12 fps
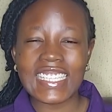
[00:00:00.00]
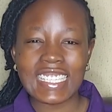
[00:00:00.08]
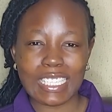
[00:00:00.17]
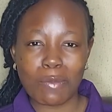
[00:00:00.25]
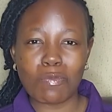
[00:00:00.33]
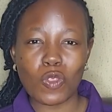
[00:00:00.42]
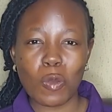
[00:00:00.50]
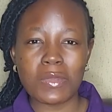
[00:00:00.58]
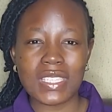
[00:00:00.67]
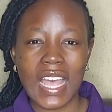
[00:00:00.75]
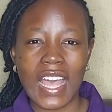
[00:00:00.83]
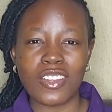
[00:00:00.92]
these
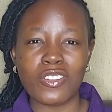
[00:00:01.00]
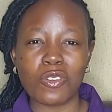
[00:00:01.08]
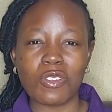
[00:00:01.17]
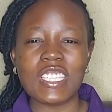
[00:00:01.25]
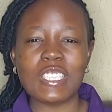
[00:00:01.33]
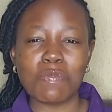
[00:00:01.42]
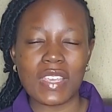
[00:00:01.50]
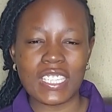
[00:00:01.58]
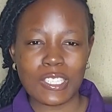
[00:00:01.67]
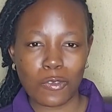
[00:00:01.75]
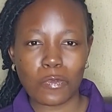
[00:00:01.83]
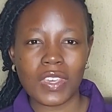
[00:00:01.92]
symptoms are not
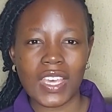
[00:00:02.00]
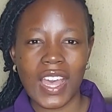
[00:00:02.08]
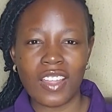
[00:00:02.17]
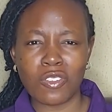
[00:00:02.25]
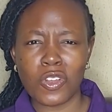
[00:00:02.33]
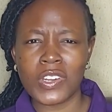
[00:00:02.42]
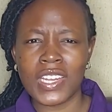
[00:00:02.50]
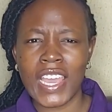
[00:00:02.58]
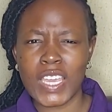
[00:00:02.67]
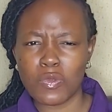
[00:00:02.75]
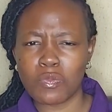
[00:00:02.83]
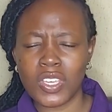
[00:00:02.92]
specific and not
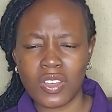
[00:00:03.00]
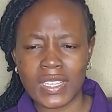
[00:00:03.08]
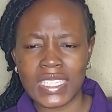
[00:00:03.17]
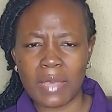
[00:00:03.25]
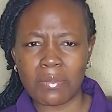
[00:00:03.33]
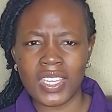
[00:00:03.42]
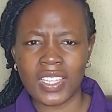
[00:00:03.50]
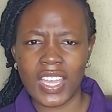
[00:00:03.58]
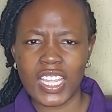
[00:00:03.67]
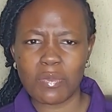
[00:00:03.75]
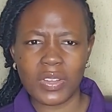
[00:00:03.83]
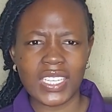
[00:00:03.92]
reliable, because I mean,
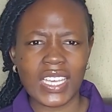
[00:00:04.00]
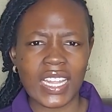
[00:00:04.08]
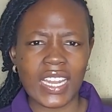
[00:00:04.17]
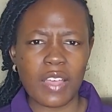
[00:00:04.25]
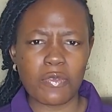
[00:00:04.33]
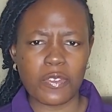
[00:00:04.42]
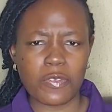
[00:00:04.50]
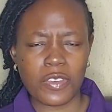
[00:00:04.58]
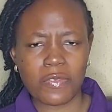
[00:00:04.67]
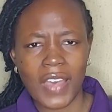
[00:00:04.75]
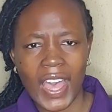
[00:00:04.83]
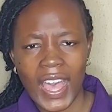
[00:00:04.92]
anybody can have a
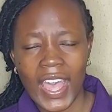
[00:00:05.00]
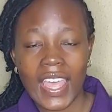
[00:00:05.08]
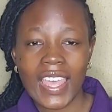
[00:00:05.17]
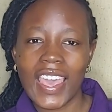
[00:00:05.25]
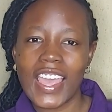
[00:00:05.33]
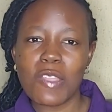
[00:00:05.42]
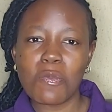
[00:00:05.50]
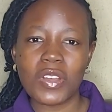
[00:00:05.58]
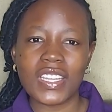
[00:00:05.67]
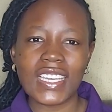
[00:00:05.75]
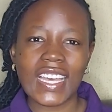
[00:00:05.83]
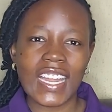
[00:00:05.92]
fever,
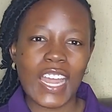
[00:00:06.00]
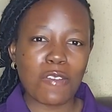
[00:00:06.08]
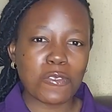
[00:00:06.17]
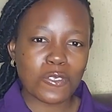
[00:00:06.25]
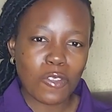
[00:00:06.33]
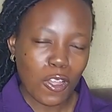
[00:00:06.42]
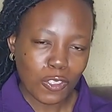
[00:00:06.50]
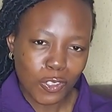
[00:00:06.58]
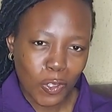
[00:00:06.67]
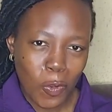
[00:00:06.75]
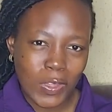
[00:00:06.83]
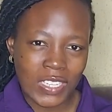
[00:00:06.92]
anybody can have sore
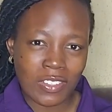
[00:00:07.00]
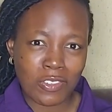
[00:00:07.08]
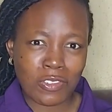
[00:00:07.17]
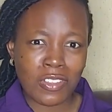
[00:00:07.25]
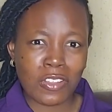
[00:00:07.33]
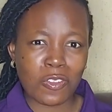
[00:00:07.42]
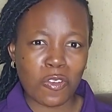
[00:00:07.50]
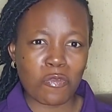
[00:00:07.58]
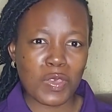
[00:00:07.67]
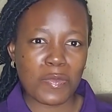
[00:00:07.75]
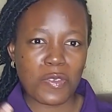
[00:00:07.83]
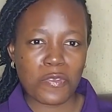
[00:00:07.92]
throat as a result
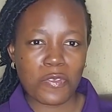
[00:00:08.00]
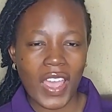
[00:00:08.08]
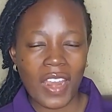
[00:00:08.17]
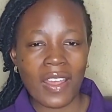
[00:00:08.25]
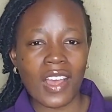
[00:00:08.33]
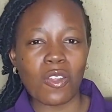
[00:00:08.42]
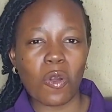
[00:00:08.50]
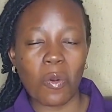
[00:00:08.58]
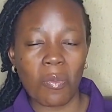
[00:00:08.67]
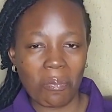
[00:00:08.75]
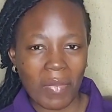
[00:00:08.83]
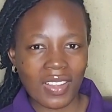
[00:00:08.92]
of maybe viral
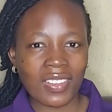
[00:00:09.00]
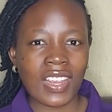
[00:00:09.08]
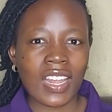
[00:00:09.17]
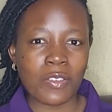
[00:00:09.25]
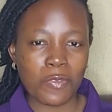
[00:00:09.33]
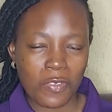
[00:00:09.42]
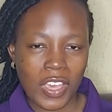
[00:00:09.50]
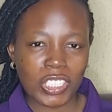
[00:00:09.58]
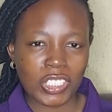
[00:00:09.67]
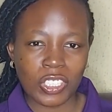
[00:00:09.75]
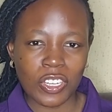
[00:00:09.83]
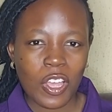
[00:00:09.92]
or bacterial
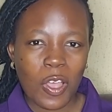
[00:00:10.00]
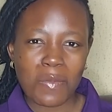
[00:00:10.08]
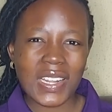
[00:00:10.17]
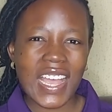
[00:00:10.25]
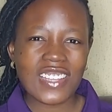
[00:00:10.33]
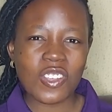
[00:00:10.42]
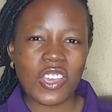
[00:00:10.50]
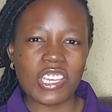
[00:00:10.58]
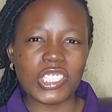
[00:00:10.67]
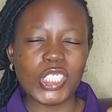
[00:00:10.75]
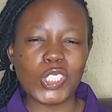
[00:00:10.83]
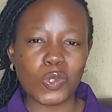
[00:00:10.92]
infection, but that's not
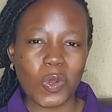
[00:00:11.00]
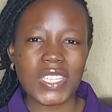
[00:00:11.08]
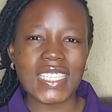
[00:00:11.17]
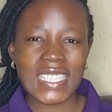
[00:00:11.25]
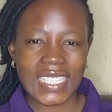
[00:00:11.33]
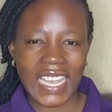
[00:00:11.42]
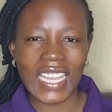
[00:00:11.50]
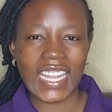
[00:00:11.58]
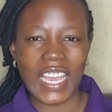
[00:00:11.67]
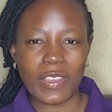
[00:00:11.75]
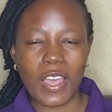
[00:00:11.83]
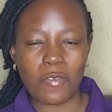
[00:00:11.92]
a sure
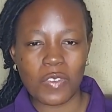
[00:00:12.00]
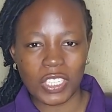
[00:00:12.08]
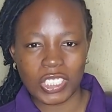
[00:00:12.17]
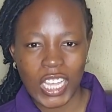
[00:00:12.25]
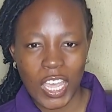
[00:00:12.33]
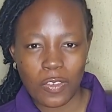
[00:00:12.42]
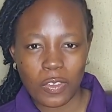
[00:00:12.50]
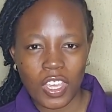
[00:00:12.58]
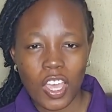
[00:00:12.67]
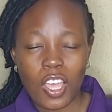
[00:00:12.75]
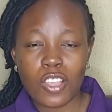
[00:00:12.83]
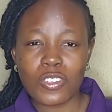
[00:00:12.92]
sign that you have
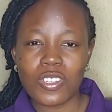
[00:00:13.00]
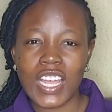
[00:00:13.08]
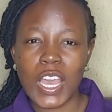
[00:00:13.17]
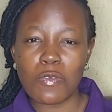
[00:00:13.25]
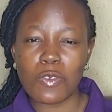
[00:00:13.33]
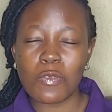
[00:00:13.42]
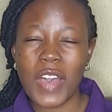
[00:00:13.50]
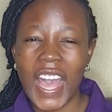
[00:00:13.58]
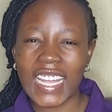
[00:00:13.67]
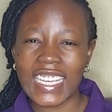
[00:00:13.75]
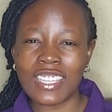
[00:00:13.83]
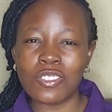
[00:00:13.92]
HIV. So now, if you've
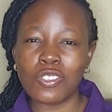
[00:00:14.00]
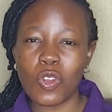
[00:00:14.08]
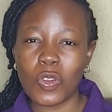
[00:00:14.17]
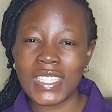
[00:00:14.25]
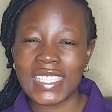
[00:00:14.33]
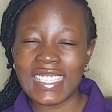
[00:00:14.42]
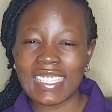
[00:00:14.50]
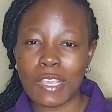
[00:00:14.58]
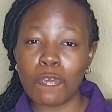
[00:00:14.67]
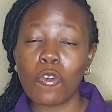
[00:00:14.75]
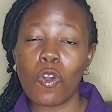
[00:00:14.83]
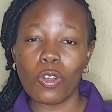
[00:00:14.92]
had a
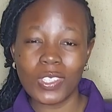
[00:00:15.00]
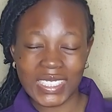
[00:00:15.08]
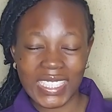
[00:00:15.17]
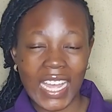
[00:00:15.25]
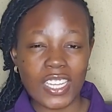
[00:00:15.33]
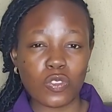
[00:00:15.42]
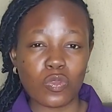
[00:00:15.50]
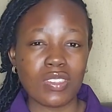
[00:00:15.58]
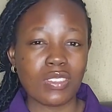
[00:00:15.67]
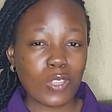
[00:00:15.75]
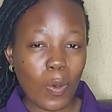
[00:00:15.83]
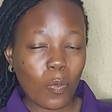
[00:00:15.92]
non-safe contact
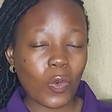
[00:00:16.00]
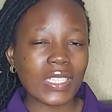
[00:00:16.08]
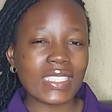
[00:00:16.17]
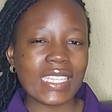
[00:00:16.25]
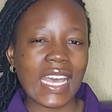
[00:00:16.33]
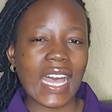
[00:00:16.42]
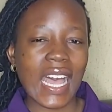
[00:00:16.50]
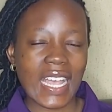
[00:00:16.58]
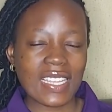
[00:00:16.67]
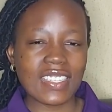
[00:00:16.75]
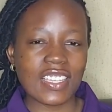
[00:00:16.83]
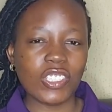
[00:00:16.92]
with someone that
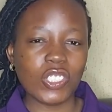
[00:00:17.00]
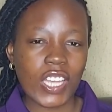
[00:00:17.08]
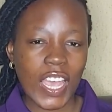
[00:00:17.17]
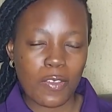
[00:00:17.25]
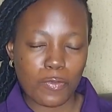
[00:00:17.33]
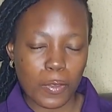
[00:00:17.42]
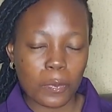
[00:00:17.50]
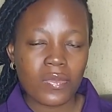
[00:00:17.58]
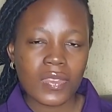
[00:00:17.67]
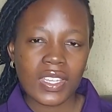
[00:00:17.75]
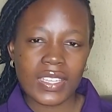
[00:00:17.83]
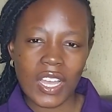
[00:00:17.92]
has HIV,
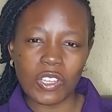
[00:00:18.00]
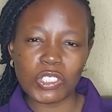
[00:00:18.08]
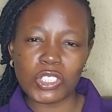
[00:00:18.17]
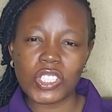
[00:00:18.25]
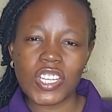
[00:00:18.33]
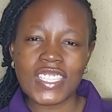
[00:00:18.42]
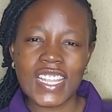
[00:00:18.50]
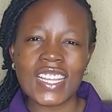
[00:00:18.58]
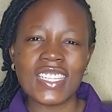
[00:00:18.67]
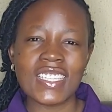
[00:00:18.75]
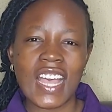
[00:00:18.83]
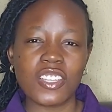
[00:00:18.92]
now you should just
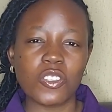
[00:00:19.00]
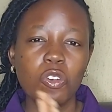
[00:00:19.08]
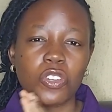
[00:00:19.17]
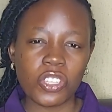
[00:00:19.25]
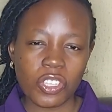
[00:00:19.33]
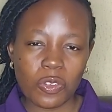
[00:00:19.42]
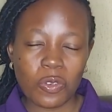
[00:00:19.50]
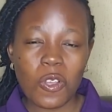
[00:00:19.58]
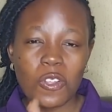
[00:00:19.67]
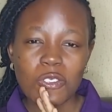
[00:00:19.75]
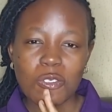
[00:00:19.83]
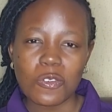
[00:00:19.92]
take this as your cue
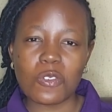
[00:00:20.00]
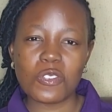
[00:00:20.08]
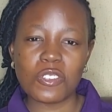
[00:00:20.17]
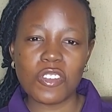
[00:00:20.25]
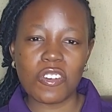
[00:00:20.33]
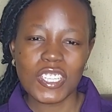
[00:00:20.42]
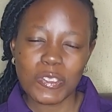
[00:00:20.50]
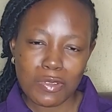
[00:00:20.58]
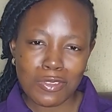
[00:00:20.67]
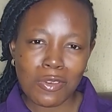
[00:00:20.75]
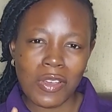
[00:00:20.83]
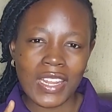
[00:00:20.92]
to go to the
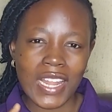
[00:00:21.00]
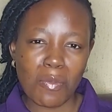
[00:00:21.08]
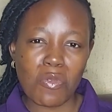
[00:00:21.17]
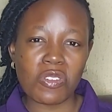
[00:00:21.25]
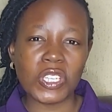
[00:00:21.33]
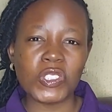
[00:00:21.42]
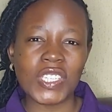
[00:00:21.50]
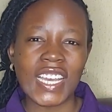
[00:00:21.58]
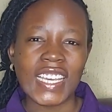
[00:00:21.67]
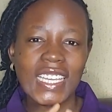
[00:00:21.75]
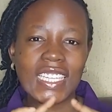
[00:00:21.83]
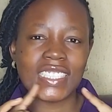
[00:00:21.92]
hospital or a laboratory
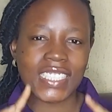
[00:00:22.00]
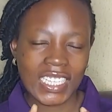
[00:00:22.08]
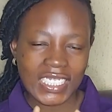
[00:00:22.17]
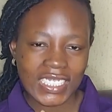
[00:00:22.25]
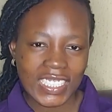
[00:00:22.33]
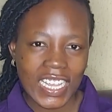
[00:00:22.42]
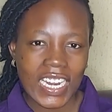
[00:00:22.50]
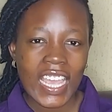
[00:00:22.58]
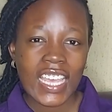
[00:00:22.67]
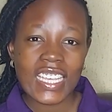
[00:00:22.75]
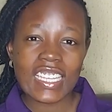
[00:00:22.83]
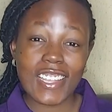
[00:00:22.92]
and get tested.
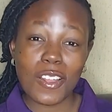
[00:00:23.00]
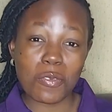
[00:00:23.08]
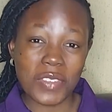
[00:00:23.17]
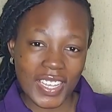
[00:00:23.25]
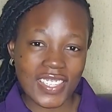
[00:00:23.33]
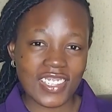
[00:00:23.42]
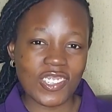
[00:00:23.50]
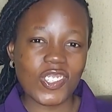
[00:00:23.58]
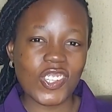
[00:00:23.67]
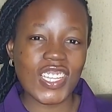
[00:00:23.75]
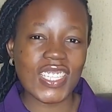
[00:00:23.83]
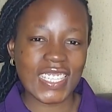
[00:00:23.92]
Instead of
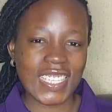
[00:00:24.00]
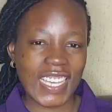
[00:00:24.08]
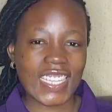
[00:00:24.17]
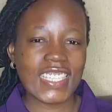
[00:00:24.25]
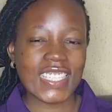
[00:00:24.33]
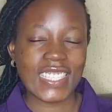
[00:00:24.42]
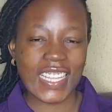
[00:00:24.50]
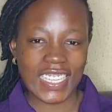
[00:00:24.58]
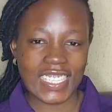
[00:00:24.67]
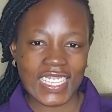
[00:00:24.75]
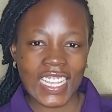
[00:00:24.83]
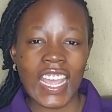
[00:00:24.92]
guessing, just get
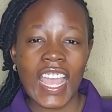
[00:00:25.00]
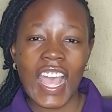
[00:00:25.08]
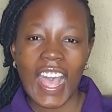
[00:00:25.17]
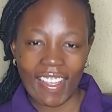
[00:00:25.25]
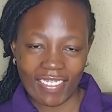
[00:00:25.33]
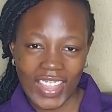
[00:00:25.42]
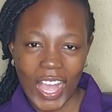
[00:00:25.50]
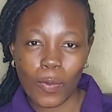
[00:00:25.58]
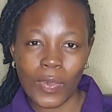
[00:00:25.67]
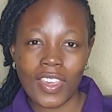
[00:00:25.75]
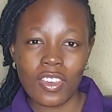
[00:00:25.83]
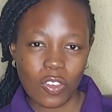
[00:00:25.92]
tested, and
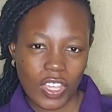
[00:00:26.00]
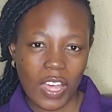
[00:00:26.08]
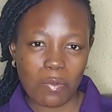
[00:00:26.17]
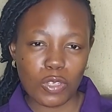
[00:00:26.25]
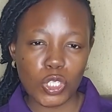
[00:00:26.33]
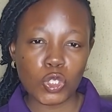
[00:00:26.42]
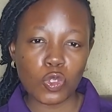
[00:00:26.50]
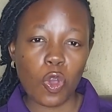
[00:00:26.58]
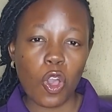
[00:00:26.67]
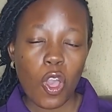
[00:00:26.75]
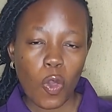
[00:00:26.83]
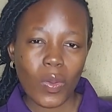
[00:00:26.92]
that way you can be
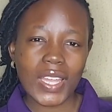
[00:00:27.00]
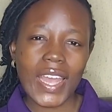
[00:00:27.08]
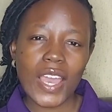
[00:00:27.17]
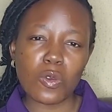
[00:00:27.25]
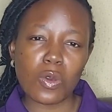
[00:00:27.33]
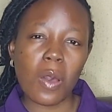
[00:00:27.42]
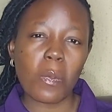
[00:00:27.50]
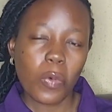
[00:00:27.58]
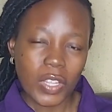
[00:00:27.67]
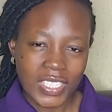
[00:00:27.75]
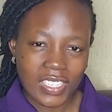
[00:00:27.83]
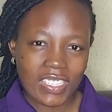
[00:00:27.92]
sure whether you are
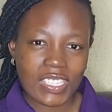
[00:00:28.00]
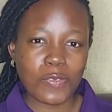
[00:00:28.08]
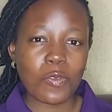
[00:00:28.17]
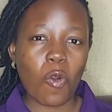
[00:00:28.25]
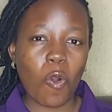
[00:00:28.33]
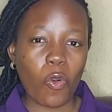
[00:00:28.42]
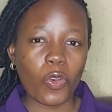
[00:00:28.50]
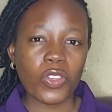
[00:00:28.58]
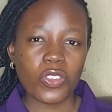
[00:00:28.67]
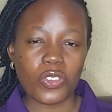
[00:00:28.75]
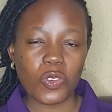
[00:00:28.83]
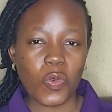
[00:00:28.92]
positive
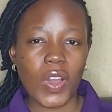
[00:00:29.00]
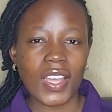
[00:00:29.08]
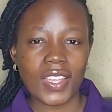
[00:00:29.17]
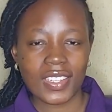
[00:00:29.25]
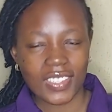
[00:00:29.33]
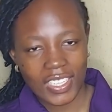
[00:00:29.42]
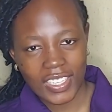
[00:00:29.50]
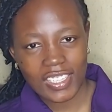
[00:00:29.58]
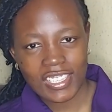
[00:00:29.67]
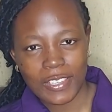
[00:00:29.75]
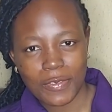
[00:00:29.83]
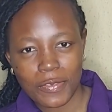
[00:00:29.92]
or you are
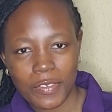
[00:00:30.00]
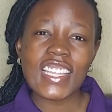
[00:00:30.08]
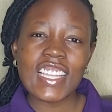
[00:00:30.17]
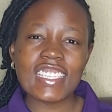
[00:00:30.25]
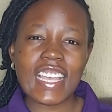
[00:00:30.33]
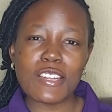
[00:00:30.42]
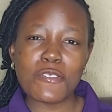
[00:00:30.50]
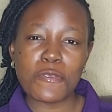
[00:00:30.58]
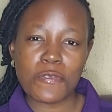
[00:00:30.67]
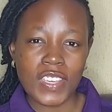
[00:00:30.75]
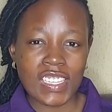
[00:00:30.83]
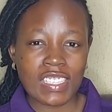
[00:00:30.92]
negative. In this early
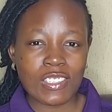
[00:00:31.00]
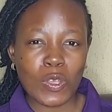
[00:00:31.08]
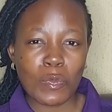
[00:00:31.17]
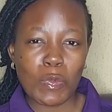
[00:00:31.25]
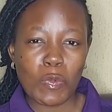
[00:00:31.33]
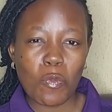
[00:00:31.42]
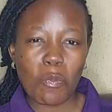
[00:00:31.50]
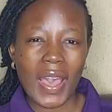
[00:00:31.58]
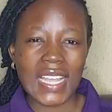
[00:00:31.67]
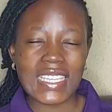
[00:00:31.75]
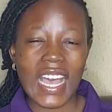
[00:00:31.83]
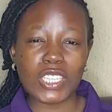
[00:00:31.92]
phase, some people
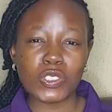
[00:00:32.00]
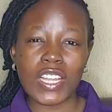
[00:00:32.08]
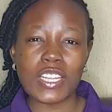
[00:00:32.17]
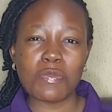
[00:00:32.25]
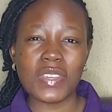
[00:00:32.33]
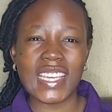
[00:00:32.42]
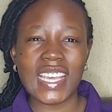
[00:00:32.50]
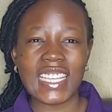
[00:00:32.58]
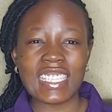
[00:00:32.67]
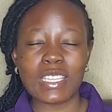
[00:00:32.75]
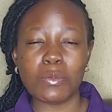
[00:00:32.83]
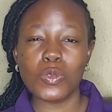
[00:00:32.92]
might actually be
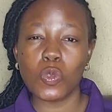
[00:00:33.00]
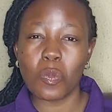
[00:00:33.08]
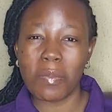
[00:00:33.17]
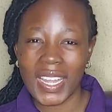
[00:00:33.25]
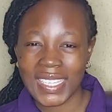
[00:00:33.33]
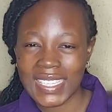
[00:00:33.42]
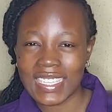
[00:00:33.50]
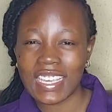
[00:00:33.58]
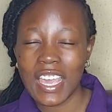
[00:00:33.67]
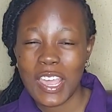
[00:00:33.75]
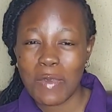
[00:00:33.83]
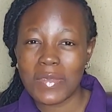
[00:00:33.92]

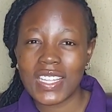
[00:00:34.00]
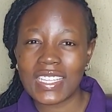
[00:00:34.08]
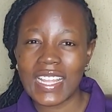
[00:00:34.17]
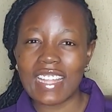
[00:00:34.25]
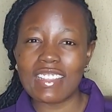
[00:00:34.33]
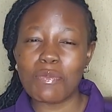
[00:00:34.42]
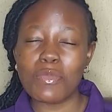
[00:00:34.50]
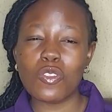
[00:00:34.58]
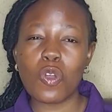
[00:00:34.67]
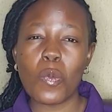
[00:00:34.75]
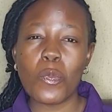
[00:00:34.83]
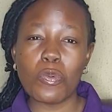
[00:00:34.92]
asymptomatic, meaning that they
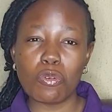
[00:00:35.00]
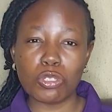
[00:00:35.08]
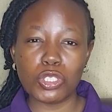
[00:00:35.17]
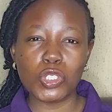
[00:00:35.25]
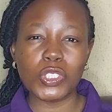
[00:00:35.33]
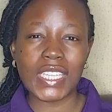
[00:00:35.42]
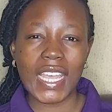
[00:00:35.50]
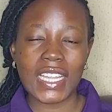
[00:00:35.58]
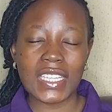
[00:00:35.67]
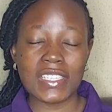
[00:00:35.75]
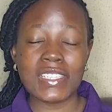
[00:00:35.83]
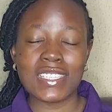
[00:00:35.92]
may not produce
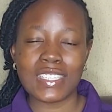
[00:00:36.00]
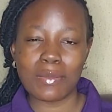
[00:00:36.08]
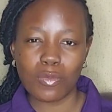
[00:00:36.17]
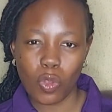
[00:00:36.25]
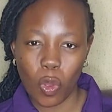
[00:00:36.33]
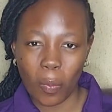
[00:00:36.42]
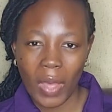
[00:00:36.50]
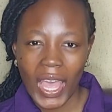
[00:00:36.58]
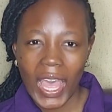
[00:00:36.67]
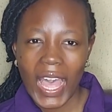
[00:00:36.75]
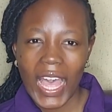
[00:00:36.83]
any symptom.